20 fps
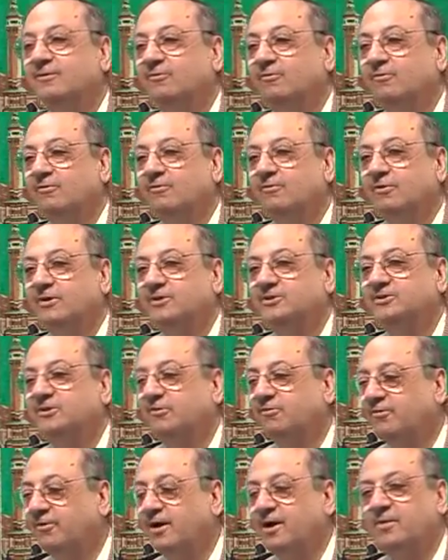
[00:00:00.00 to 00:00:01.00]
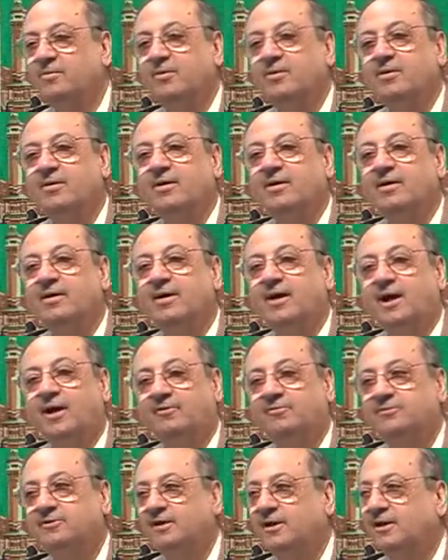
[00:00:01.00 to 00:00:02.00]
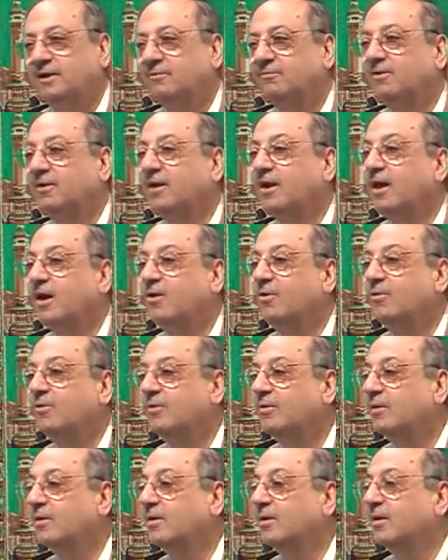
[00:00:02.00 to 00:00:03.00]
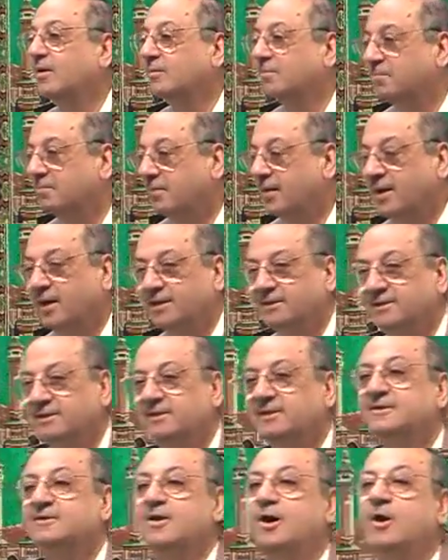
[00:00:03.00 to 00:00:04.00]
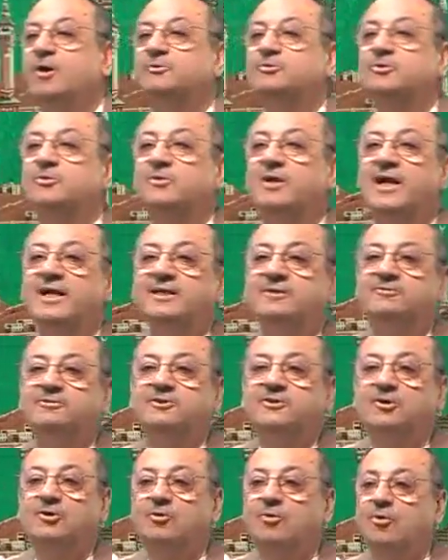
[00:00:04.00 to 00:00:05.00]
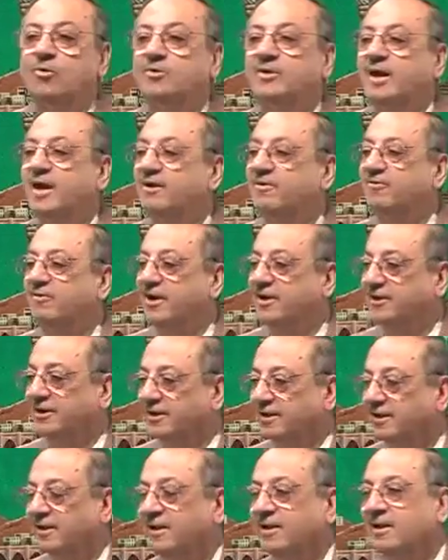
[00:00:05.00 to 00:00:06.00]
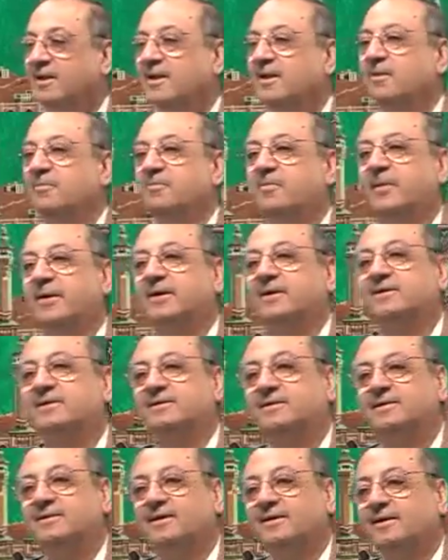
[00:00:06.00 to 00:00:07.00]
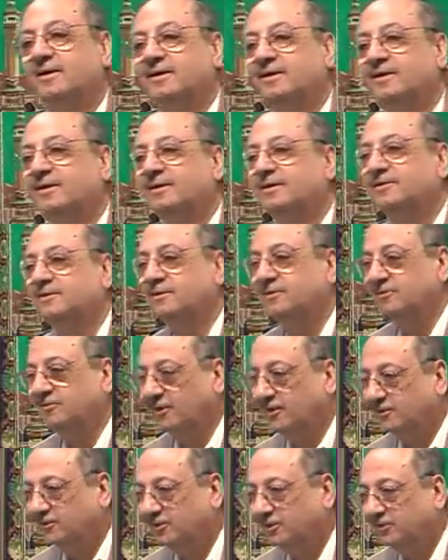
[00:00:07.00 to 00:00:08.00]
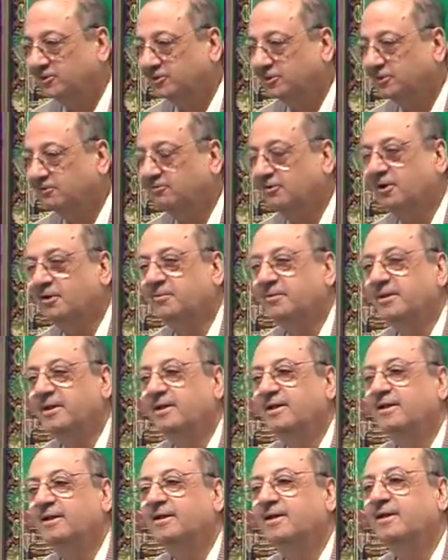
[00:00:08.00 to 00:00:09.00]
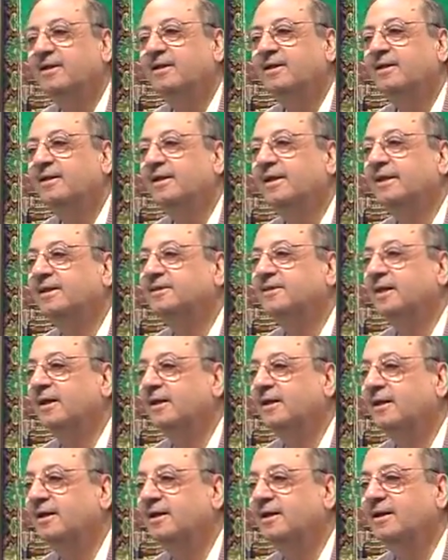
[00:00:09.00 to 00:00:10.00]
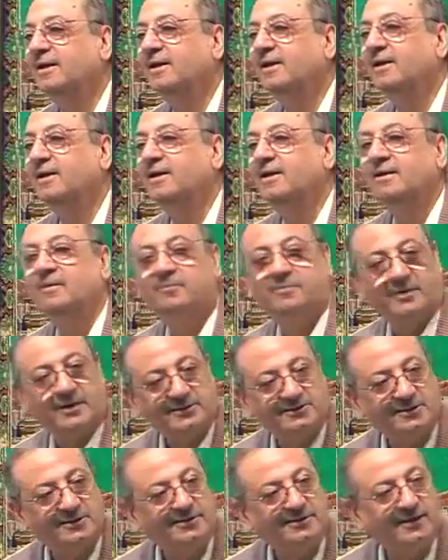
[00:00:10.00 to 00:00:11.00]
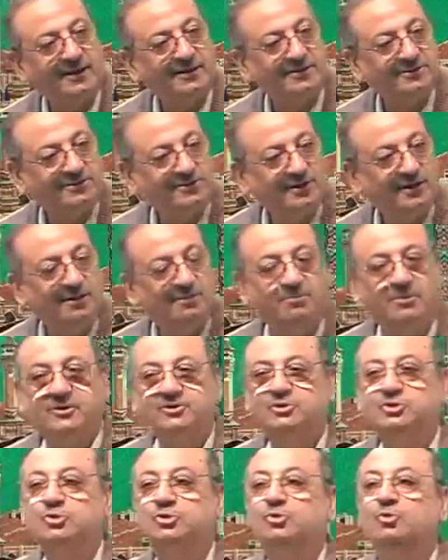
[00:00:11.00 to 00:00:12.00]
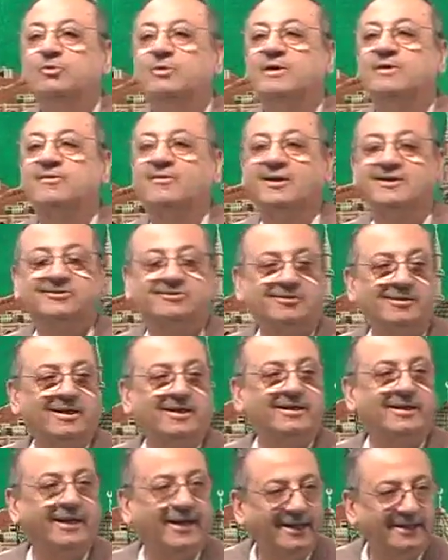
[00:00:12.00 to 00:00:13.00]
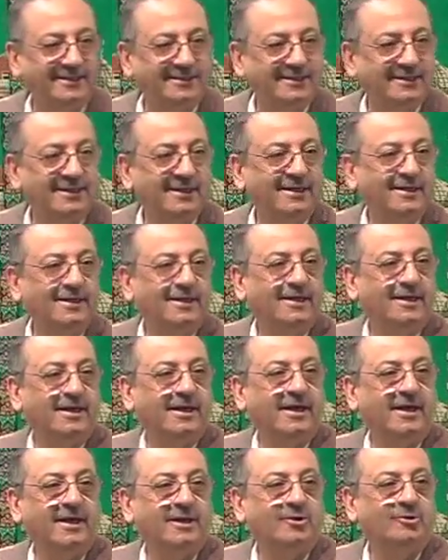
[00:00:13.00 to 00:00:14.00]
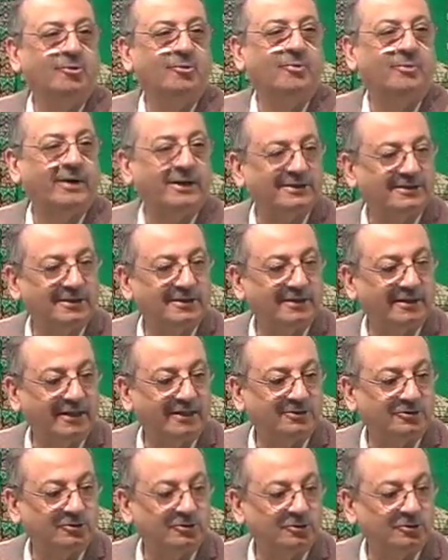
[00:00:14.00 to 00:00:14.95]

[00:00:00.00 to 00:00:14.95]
What is the verb after walau? Madi. Now you write with your own handwriting, but the translation will be in the present tense. But you will translate it into present tense. You